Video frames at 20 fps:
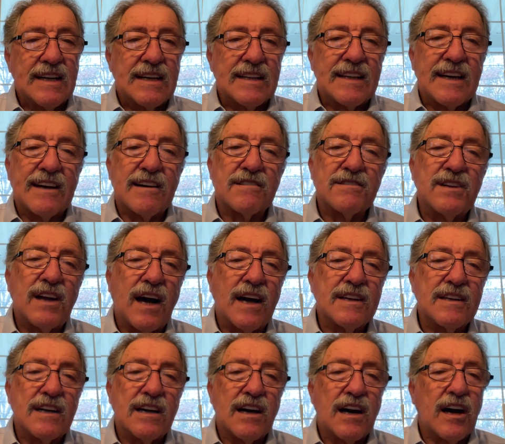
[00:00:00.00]
They are not
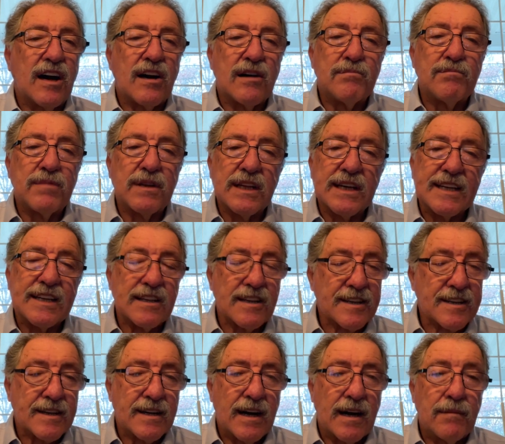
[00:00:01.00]

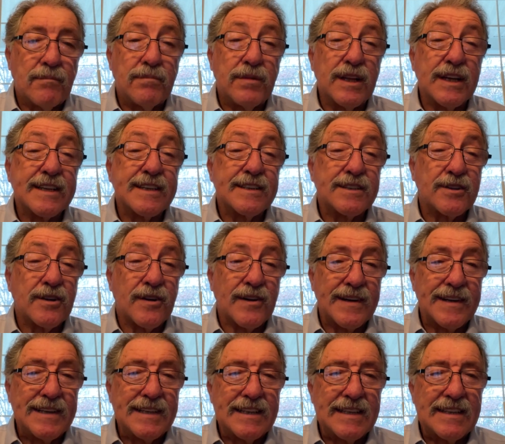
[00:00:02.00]

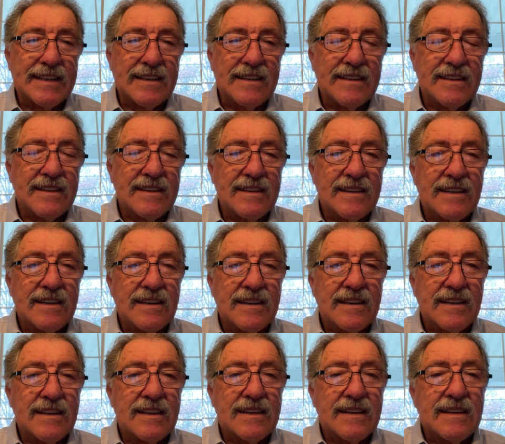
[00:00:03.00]
obligatory.
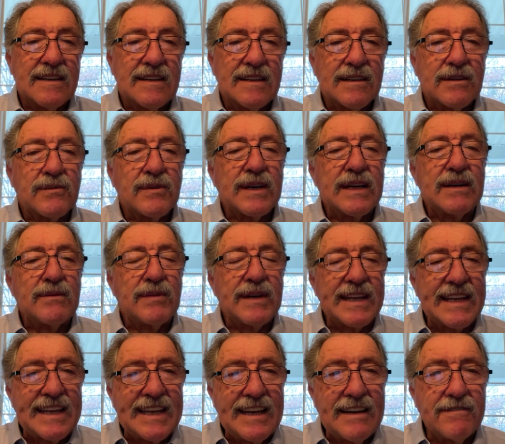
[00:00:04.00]
We
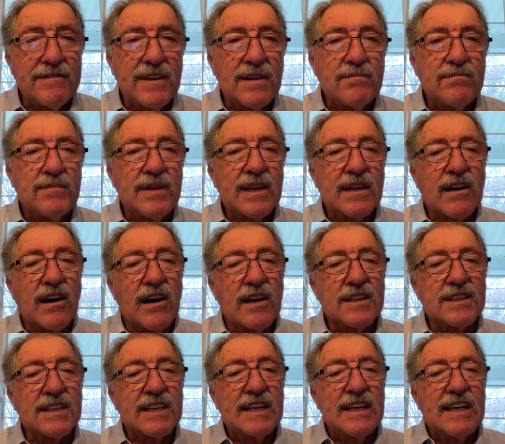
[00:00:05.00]
give them
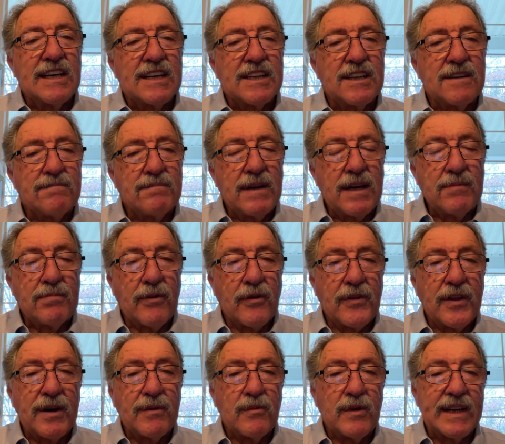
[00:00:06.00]
because the people
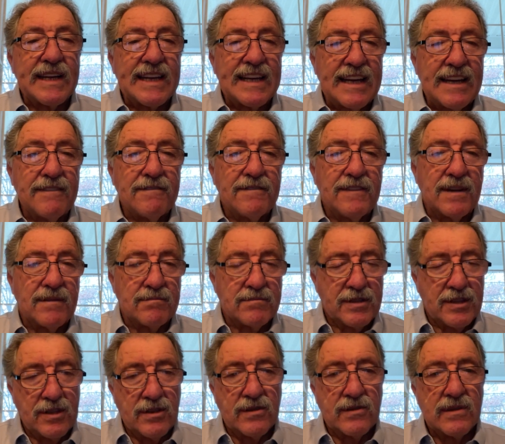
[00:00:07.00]
that we give them
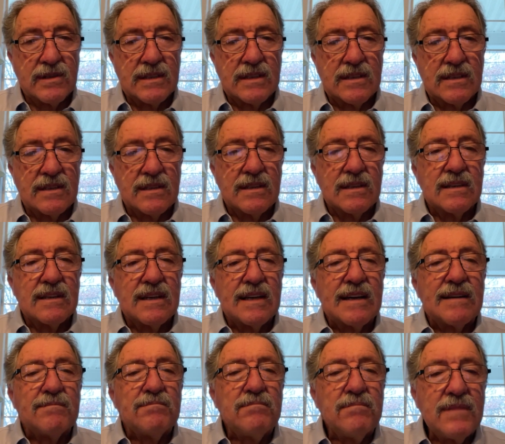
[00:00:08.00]
to
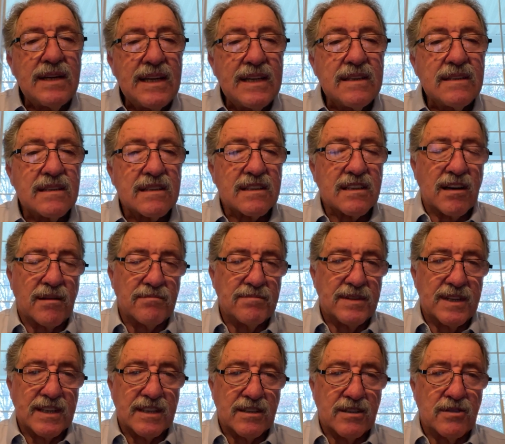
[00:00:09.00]
mean
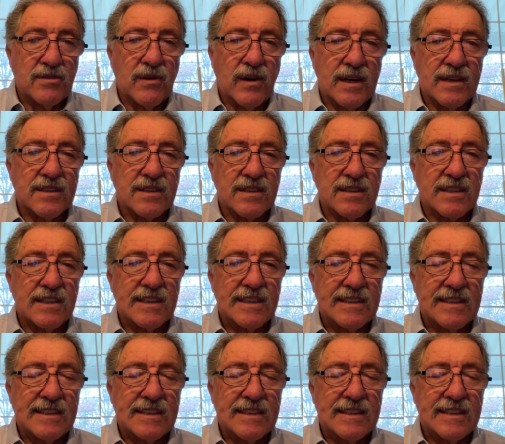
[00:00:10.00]
something to us.